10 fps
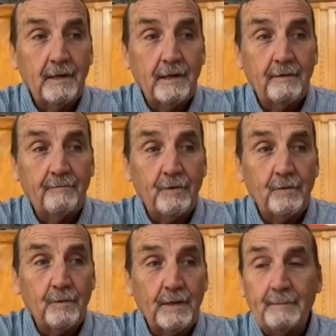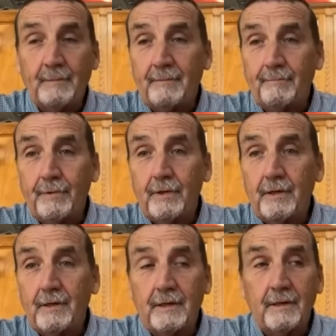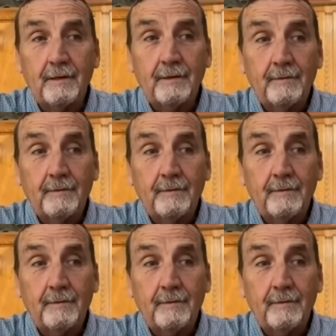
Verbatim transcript: if you read my book,